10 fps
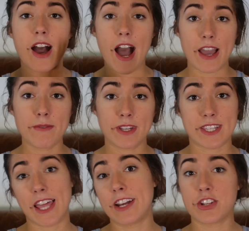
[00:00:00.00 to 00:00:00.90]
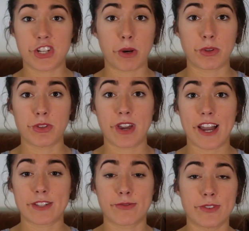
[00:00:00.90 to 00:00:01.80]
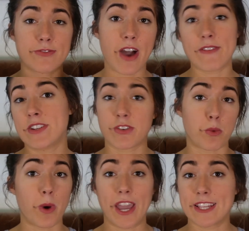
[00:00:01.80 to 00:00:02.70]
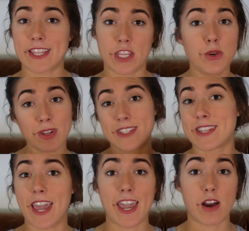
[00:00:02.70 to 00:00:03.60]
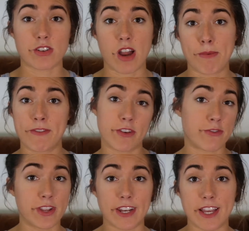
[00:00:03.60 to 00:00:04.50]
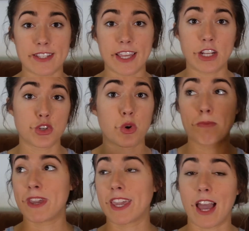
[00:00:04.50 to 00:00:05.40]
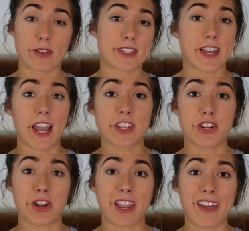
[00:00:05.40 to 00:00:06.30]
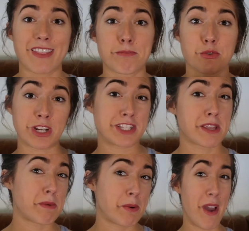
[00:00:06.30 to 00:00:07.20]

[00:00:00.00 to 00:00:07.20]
I'm excited to share with you guys five different ways that you can stay on top of your fitness and enjoy being outside during the pretty summer